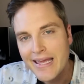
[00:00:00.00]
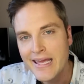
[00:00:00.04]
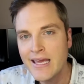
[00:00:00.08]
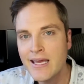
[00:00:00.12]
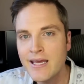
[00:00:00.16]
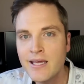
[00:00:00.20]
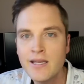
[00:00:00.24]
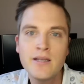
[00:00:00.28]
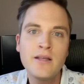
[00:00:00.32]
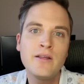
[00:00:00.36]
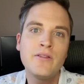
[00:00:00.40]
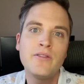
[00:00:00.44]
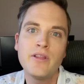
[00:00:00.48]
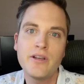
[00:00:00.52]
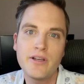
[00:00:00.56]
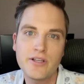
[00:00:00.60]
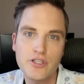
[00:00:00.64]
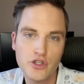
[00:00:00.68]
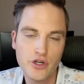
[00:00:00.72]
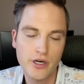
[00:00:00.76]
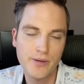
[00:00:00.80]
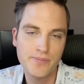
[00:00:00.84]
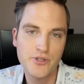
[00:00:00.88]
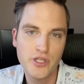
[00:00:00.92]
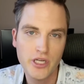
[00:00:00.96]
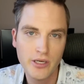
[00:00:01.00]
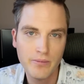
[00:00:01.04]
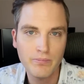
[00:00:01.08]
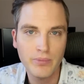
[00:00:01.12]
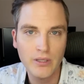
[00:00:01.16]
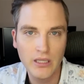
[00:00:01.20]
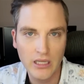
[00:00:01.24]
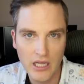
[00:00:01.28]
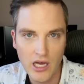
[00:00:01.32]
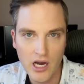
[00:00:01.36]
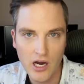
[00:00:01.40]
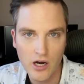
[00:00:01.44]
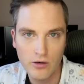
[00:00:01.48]
in the description
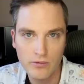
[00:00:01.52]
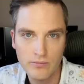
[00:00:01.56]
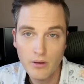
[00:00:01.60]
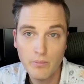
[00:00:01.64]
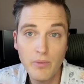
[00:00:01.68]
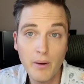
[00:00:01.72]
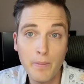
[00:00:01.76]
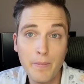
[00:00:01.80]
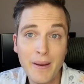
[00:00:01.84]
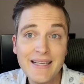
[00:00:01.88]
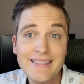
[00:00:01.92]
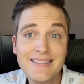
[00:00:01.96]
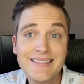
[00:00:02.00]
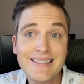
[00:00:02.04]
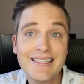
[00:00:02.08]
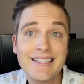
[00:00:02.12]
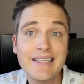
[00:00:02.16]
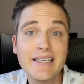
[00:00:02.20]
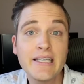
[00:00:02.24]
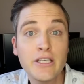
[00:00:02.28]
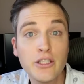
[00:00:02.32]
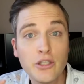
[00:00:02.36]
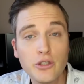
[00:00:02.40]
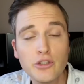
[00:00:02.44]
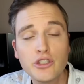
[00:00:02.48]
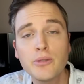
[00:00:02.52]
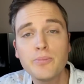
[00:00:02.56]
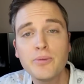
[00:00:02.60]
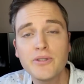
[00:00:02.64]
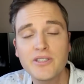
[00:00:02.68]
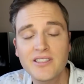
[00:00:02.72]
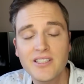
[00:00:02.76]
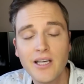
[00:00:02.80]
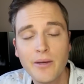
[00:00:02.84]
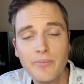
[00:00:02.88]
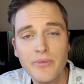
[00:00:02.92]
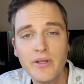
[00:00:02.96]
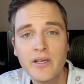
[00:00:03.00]
below. But basically, you should
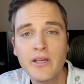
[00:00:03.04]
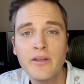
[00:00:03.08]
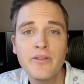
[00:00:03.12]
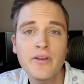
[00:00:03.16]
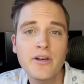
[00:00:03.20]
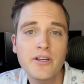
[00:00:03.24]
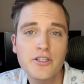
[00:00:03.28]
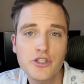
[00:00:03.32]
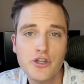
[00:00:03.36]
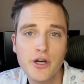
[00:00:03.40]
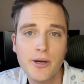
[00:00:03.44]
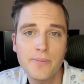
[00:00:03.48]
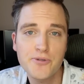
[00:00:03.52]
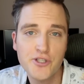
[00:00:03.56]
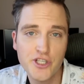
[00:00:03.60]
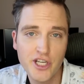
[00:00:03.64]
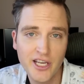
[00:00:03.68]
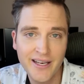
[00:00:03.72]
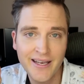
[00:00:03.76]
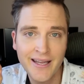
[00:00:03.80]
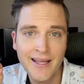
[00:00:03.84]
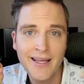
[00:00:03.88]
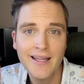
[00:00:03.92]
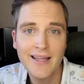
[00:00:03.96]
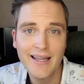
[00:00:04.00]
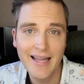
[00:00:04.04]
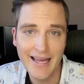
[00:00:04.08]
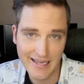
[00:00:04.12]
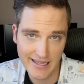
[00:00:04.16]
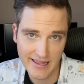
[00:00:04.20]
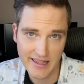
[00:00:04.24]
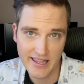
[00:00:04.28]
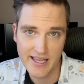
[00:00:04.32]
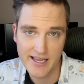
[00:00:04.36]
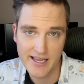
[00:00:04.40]
put something in the description like